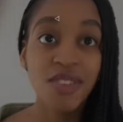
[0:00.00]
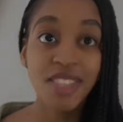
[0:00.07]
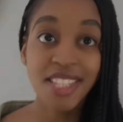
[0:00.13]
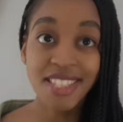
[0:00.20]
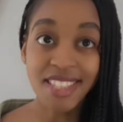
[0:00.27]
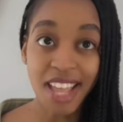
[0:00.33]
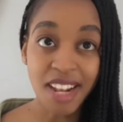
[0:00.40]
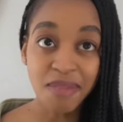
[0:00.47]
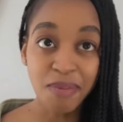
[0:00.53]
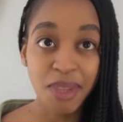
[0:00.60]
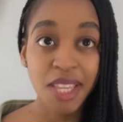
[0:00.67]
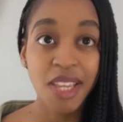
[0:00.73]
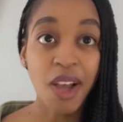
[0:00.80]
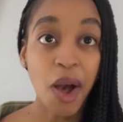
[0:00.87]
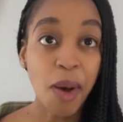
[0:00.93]
the Sun
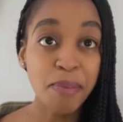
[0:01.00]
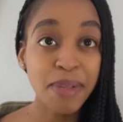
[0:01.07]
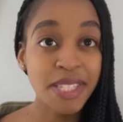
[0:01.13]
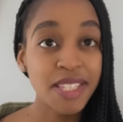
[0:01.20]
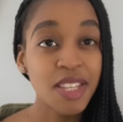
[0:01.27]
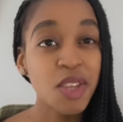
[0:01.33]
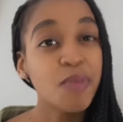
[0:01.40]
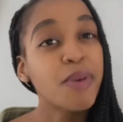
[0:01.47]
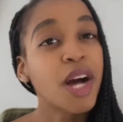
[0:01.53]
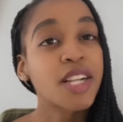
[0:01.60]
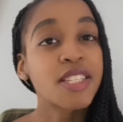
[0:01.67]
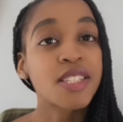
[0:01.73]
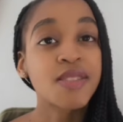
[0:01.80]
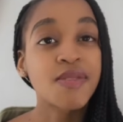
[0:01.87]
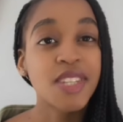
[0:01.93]
being opposite your
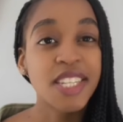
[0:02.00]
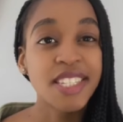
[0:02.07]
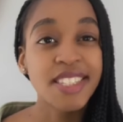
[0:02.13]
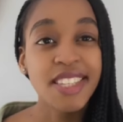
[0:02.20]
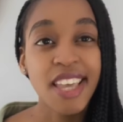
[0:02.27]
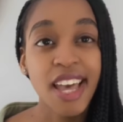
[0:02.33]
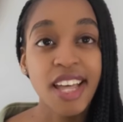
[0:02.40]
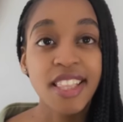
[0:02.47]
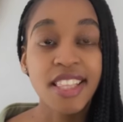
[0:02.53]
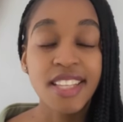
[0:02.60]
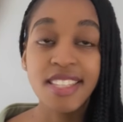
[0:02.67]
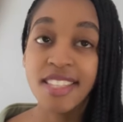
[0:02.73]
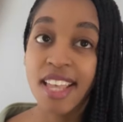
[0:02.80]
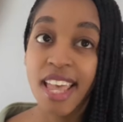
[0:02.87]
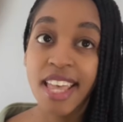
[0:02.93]
partner's Venus here,
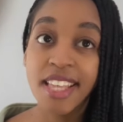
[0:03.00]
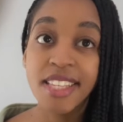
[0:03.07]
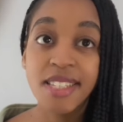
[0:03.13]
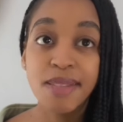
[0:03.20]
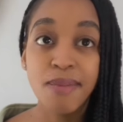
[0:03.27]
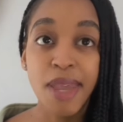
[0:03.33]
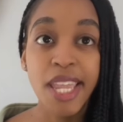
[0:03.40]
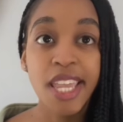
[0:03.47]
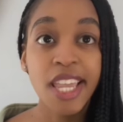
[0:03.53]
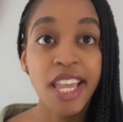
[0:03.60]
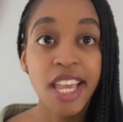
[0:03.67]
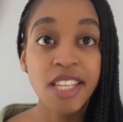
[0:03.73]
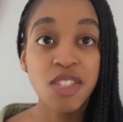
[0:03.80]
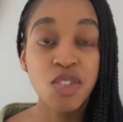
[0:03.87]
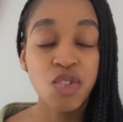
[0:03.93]
this is making
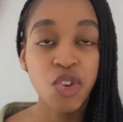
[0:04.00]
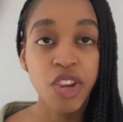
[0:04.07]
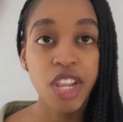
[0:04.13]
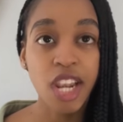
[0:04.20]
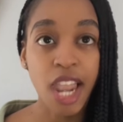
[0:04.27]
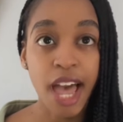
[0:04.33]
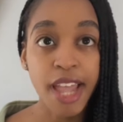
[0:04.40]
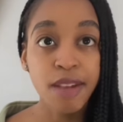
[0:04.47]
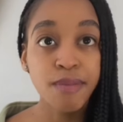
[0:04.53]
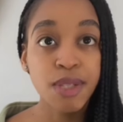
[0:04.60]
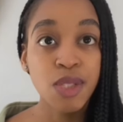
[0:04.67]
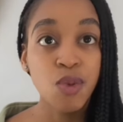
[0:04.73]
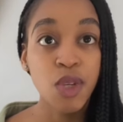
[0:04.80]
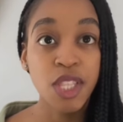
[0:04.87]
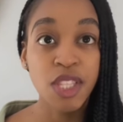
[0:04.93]
a straight line
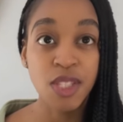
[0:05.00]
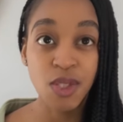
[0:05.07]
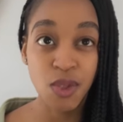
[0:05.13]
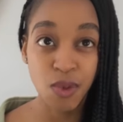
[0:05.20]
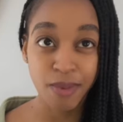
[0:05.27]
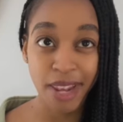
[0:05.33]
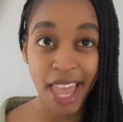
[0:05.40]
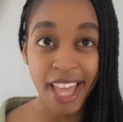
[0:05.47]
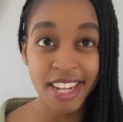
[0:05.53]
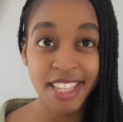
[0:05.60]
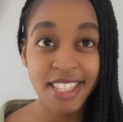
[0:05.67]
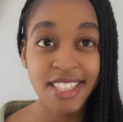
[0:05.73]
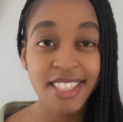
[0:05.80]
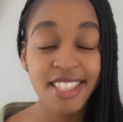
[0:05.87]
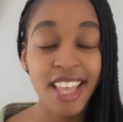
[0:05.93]
between the two
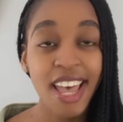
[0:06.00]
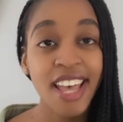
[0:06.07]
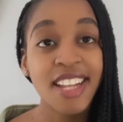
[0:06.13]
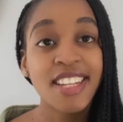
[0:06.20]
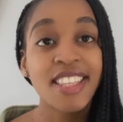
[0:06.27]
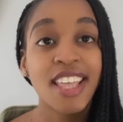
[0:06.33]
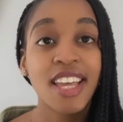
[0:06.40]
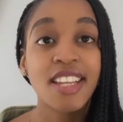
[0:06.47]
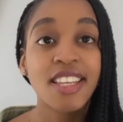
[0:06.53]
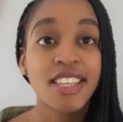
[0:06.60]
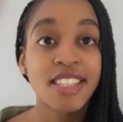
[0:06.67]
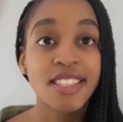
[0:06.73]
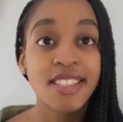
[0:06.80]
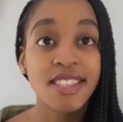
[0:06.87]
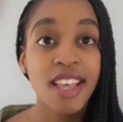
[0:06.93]
planets, and that
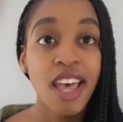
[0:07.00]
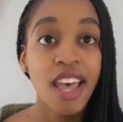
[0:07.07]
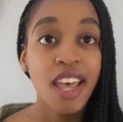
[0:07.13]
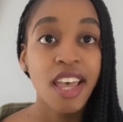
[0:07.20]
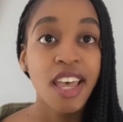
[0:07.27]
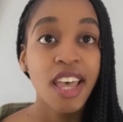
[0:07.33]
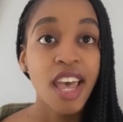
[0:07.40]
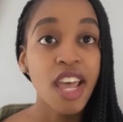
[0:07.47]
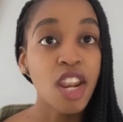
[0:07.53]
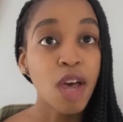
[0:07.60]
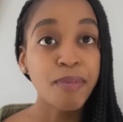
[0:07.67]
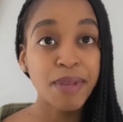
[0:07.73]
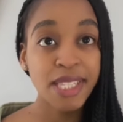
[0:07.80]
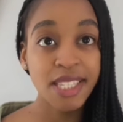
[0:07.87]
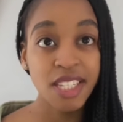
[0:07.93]
is an
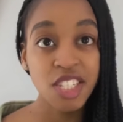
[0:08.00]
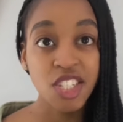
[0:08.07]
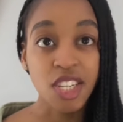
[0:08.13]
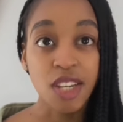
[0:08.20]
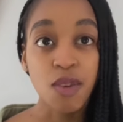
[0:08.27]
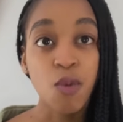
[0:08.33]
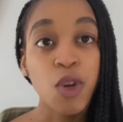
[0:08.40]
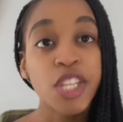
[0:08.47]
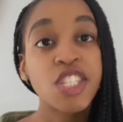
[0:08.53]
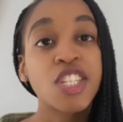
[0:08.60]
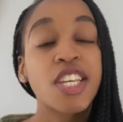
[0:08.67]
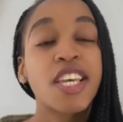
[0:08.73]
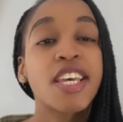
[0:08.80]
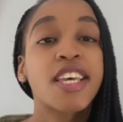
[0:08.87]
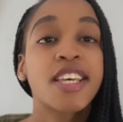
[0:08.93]
opposition, which
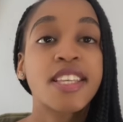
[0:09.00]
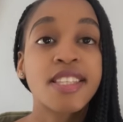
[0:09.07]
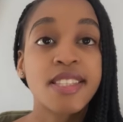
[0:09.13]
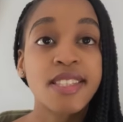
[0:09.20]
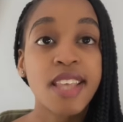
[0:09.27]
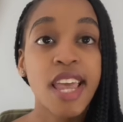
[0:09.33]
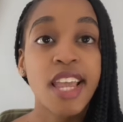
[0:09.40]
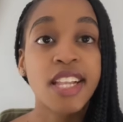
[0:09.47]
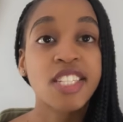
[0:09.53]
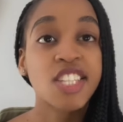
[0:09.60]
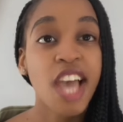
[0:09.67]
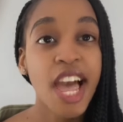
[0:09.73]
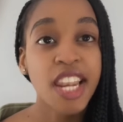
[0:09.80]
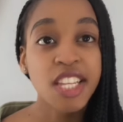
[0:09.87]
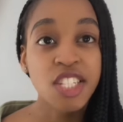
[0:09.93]
is a
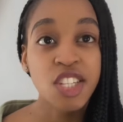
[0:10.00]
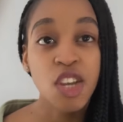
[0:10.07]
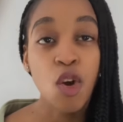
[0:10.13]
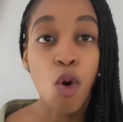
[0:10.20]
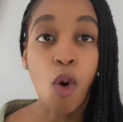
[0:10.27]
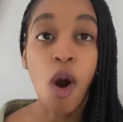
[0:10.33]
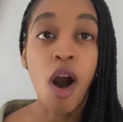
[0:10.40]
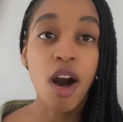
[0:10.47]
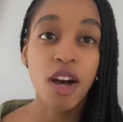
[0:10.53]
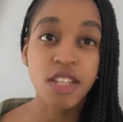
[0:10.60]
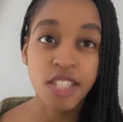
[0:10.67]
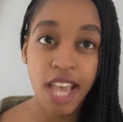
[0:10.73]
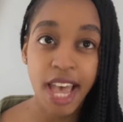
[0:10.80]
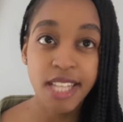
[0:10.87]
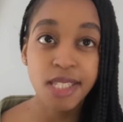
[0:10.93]
challenging or
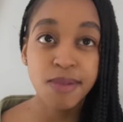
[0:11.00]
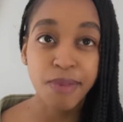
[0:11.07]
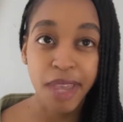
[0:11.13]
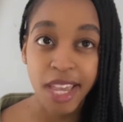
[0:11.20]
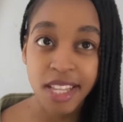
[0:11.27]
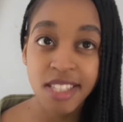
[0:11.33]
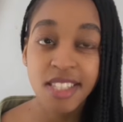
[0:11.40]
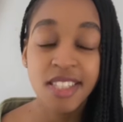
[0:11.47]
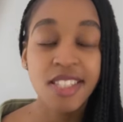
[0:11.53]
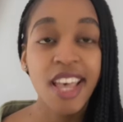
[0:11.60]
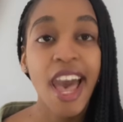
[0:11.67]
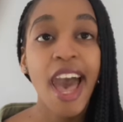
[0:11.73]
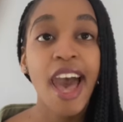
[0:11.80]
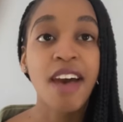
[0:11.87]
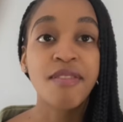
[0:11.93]
hard aspect to
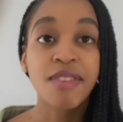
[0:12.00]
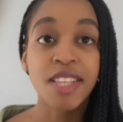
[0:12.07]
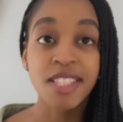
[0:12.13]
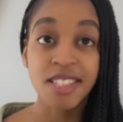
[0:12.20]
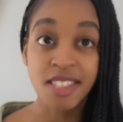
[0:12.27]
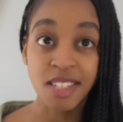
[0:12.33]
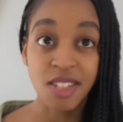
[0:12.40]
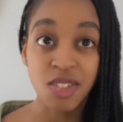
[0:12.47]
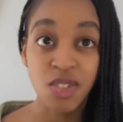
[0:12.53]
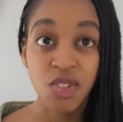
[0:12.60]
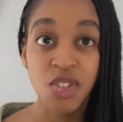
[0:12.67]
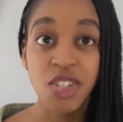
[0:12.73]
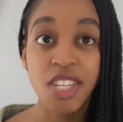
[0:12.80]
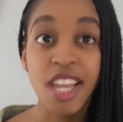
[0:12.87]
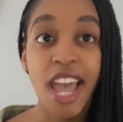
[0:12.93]
have in
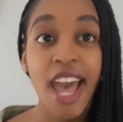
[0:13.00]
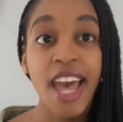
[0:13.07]
synastry.